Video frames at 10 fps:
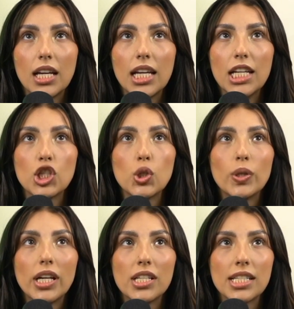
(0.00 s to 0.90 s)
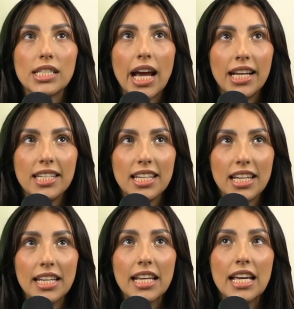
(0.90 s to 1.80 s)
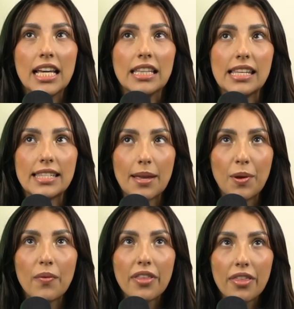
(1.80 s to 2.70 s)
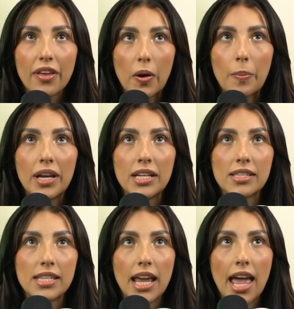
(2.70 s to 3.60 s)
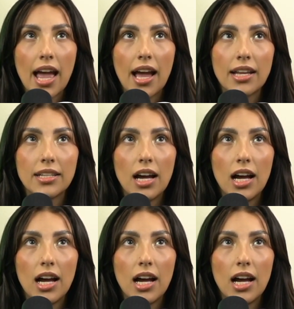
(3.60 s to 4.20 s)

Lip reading: in 2019, they sent me with a therapist, and